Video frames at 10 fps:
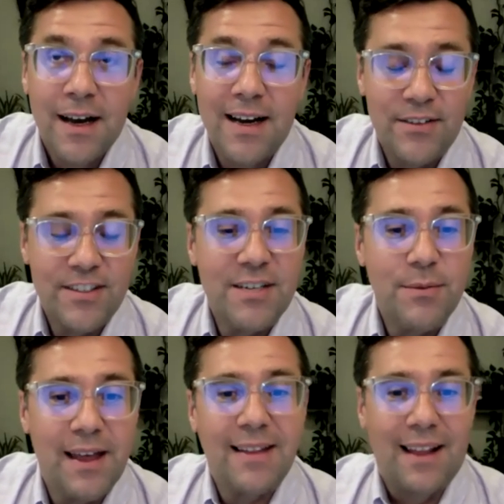I have to see
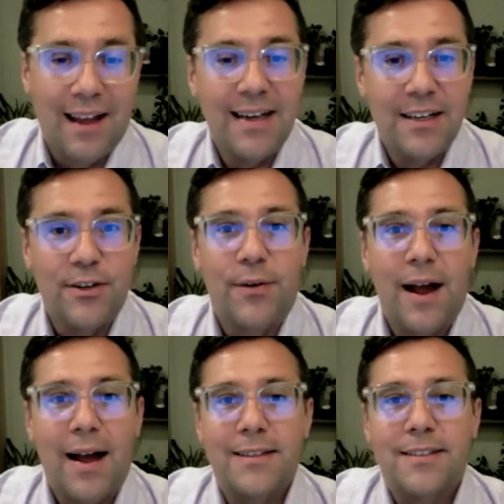where that line
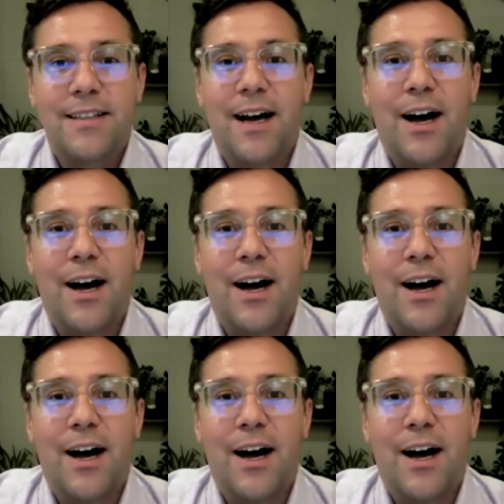interacts.